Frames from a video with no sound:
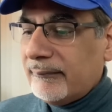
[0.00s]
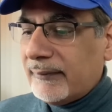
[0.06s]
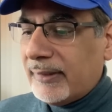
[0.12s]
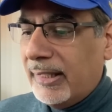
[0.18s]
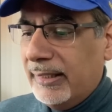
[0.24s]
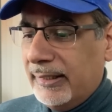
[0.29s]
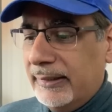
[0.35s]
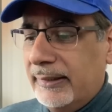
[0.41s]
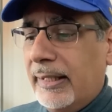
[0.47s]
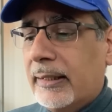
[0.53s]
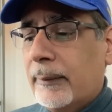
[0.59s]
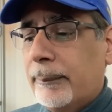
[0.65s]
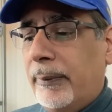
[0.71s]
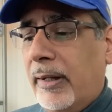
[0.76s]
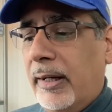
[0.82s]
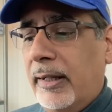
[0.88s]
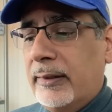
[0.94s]
And then the other
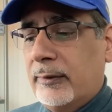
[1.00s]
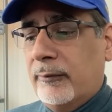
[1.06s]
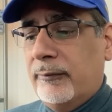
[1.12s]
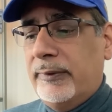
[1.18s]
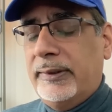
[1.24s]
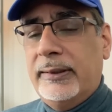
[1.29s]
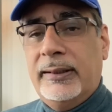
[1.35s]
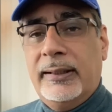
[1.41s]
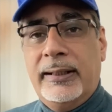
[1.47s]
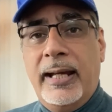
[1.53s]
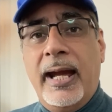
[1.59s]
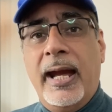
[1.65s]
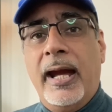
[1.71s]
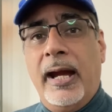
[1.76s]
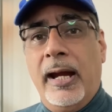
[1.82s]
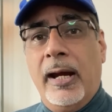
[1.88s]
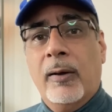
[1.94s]
part is obviously the
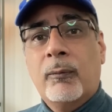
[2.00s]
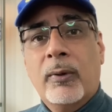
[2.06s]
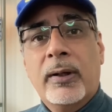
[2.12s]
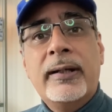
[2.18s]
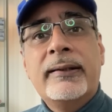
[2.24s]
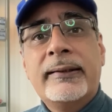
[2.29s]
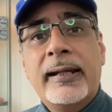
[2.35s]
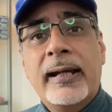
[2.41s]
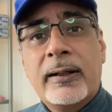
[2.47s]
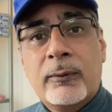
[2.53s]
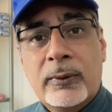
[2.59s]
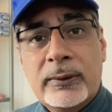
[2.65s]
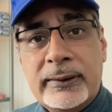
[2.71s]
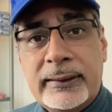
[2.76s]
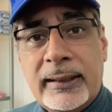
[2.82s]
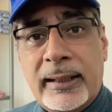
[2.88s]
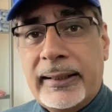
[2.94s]
air. What is the air
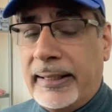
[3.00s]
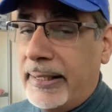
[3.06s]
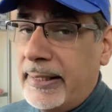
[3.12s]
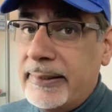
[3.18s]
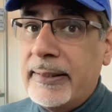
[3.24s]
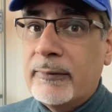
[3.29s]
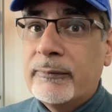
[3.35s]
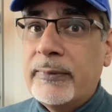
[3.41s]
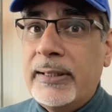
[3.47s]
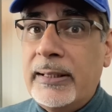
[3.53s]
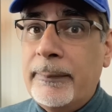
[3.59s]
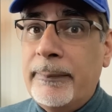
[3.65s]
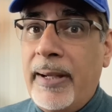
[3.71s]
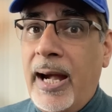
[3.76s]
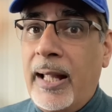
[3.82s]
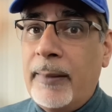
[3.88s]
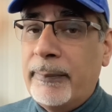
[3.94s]
quality like? Is it really
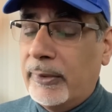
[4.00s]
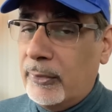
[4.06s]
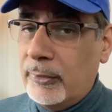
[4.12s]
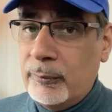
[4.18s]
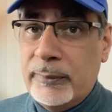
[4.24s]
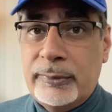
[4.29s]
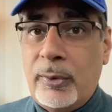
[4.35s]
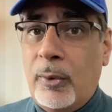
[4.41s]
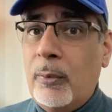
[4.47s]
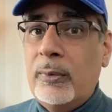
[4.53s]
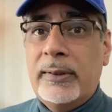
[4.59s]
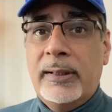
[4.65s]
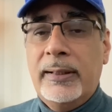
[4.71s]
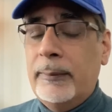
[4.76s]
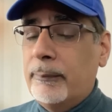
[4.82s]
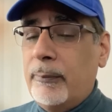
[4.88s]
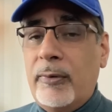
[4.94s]
bad? Because we're told
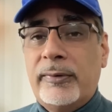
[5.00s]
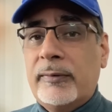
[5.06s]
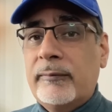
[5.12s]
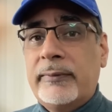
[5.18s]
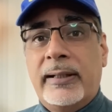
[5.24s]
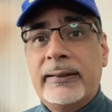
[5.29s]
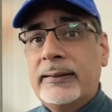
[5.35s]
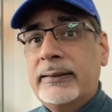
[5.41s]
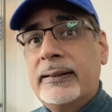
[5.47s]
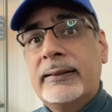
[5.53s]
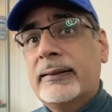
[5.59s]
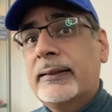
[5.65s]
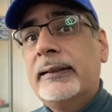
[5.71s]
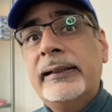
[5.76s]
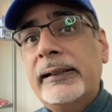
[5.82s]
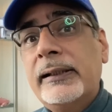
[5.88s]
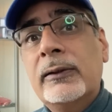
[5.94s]
that in most of London it's
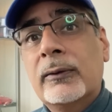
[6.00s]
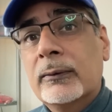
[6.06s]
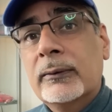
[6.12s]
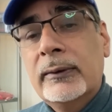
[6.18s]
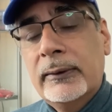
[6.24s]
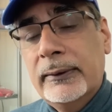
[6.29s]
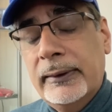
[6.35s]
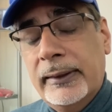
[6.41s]
illegal.